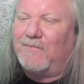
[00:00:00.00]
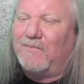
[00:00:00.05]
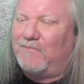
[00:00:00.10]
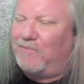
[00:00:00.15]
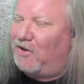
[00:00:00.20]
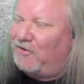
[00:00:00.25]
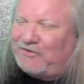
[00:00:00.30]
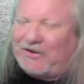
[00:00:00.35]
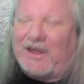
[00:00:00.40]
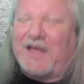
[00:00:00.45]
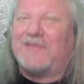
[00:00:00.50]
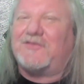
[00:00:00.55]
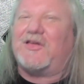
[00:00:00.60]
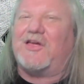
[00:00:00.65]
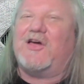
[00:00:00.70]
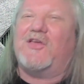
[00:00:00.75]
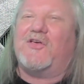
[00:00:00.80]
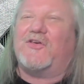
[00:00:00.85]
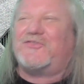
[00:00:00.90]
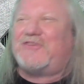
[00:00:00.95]
Plus, I get to
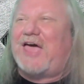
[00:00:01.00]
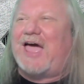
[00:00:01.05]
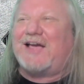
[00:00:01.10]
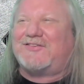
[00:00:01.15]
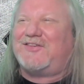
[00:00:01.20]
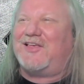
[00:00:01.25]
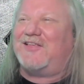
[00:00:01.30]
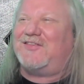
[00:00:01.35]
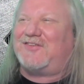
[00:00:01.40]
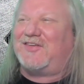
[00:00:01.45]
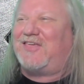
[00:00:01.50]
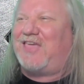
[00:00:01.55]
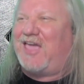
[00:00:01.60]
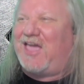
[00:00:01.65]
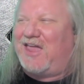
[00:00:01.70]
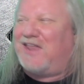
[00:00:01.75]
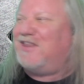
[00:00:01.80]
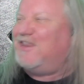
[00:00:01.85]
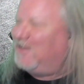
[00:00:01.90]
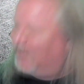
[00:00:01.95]
hear those accents
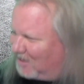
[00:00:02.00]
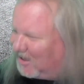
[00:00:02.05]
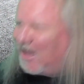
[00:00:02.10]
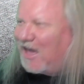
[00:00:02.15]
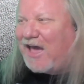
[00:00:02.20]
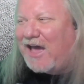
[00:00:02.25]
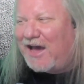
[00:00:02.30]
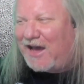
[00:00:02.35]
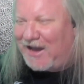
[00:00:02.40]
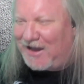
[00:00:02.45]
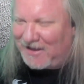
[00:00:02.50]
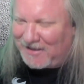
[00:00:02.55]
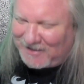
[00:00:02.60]
again. Yeah.